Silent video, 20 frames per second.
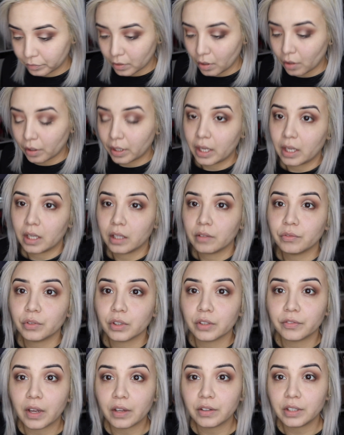Okay, and
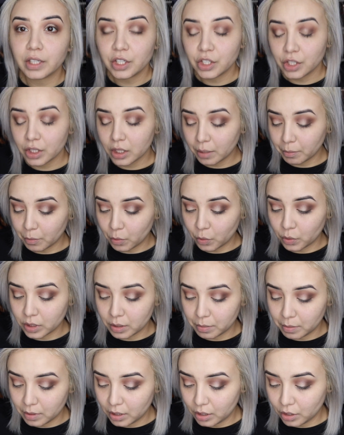for foundation, I'm going
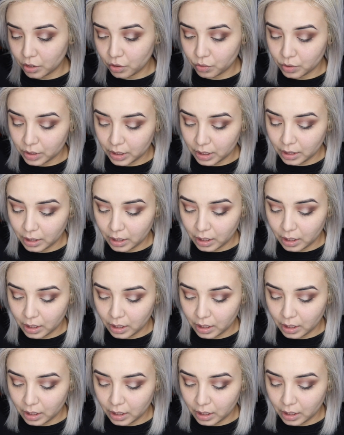to be using